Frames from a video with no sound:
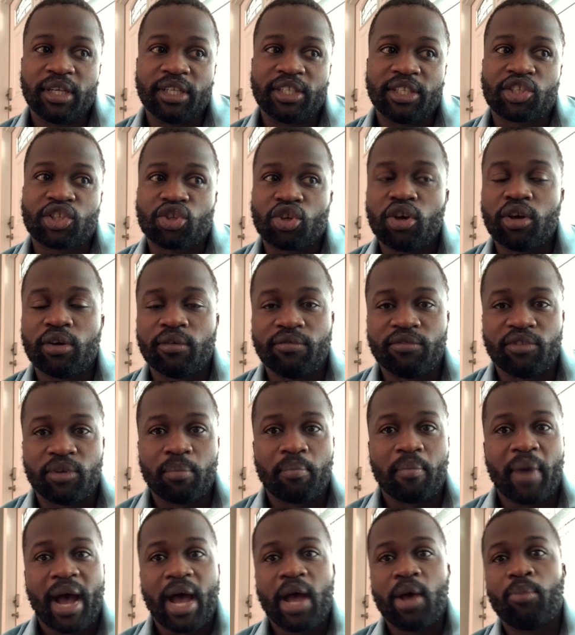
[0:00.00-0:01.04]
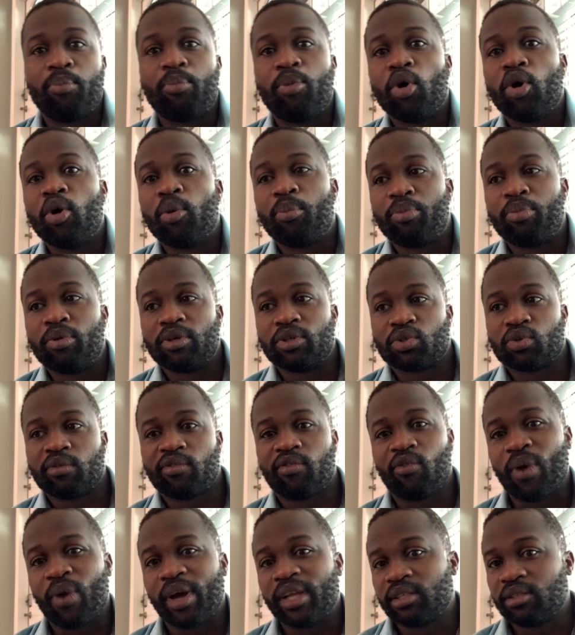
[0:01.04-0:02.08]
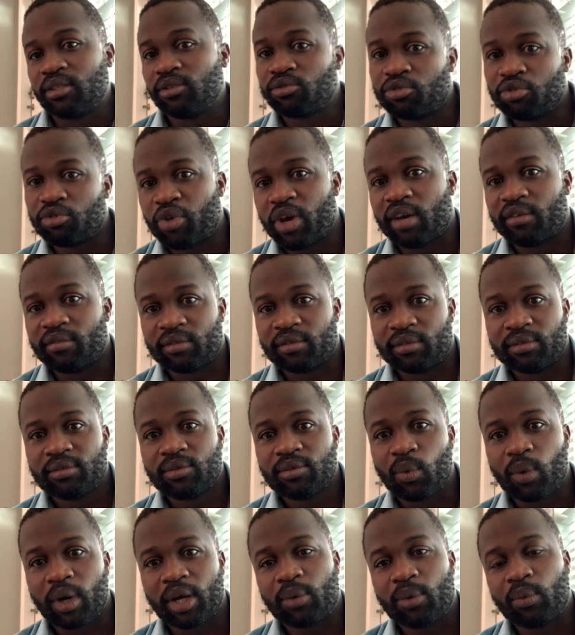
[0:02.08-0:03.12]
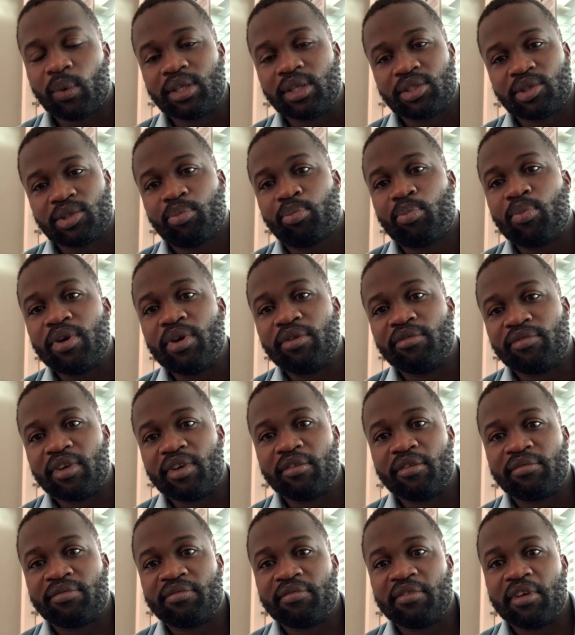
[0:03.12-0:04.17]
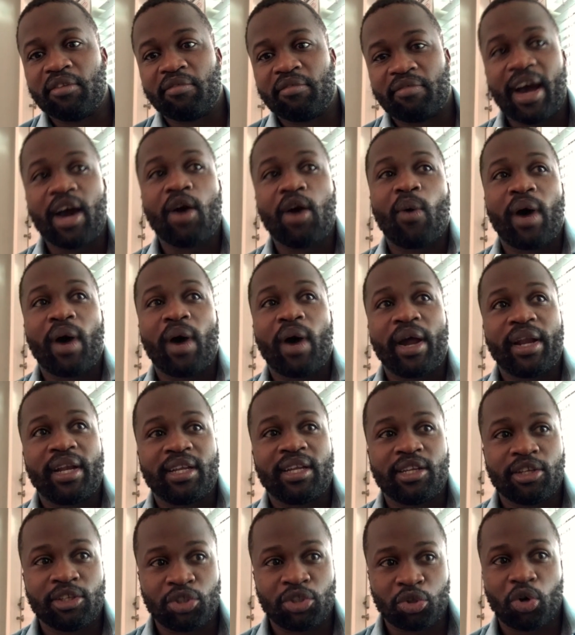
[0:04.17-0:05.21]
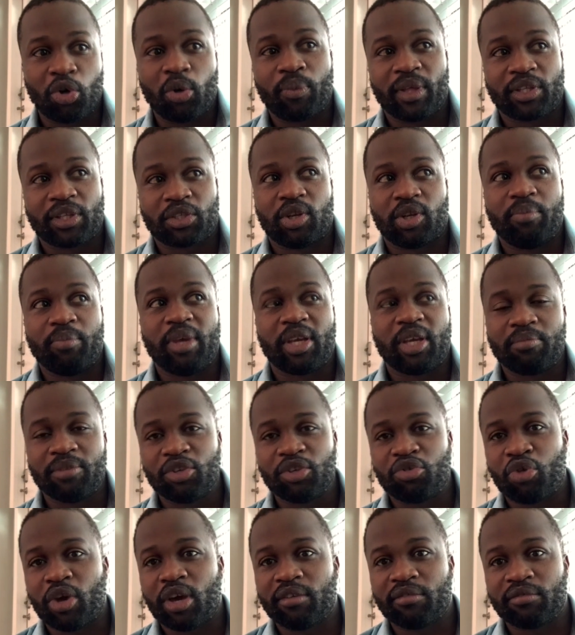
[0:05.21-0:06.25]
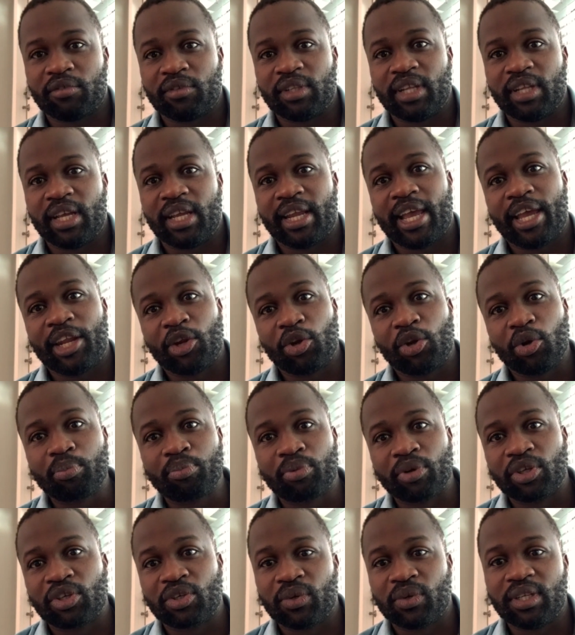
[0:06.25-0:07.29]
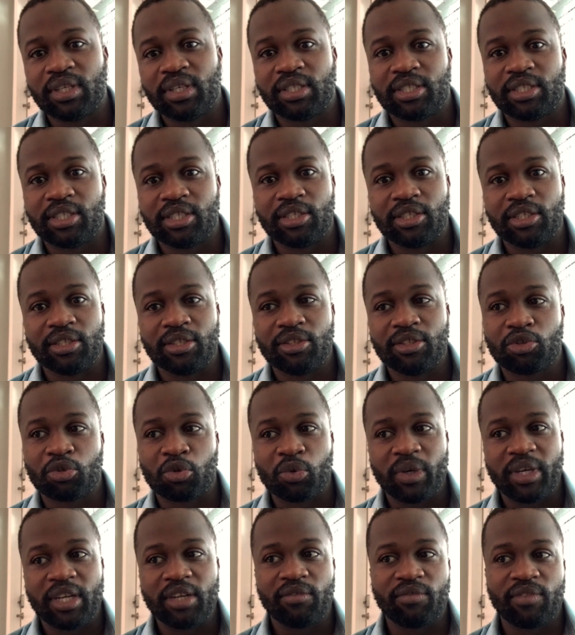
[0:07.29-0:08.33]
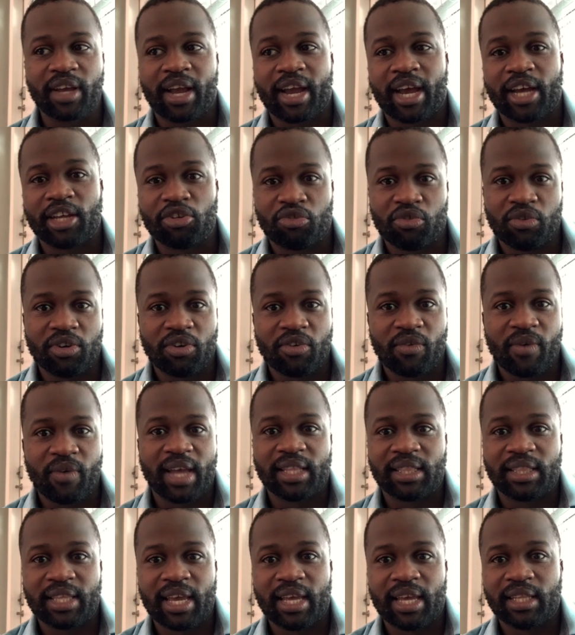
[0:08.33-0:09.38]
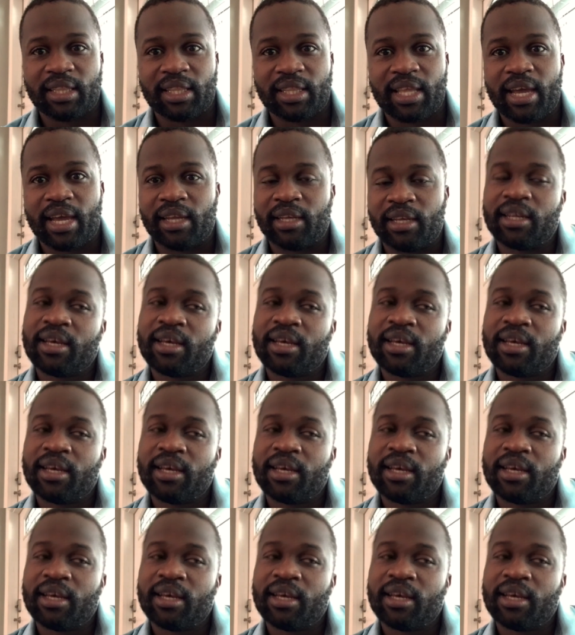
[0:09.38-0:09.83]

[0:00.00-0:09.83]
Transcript: served my purpose of wanting to travel. What was if I wanted a job that's going to make me travel and I had an opportunity to leave the country right there and then,